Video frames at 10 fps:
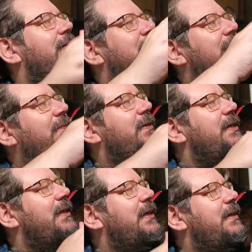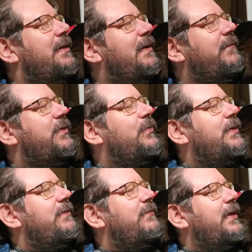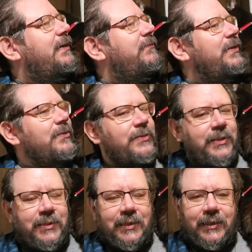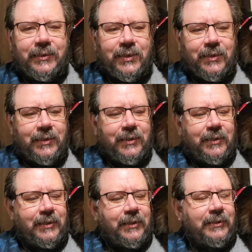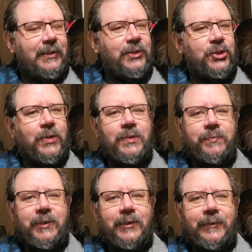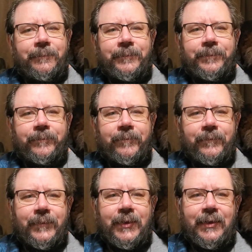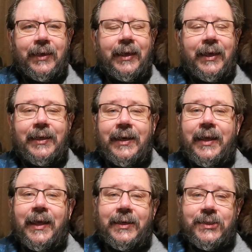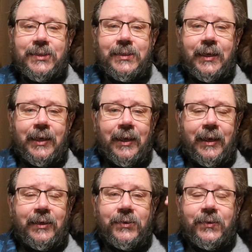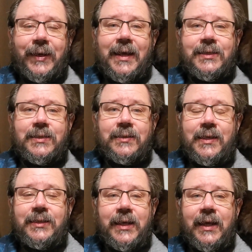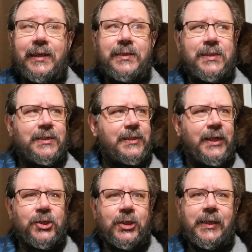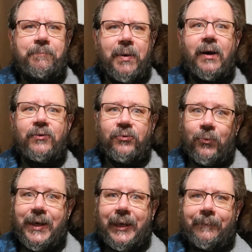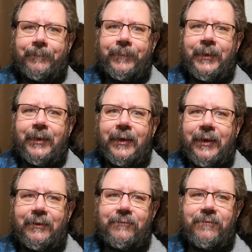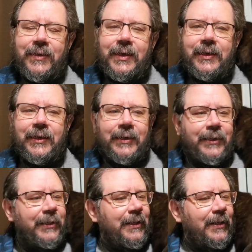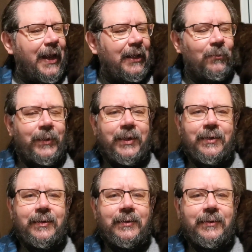17 of the 25 years that the show has been on. In any case, so yes, this is essentially part 3 of the Halloween